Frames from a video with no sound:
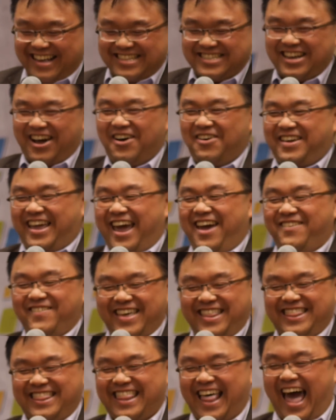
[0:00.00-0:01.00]
So
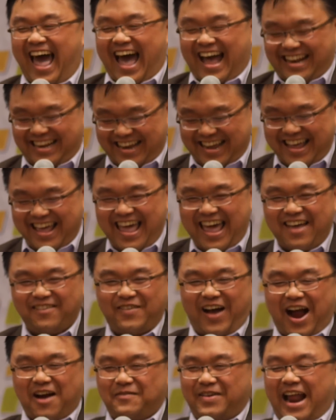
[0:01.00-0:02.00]
given that
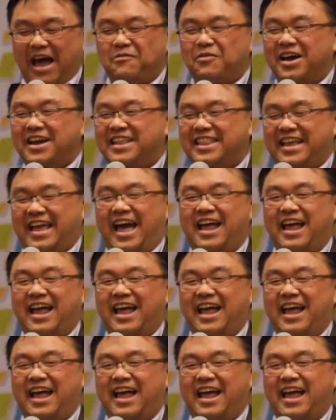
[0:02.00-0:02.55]
environment, I wanted to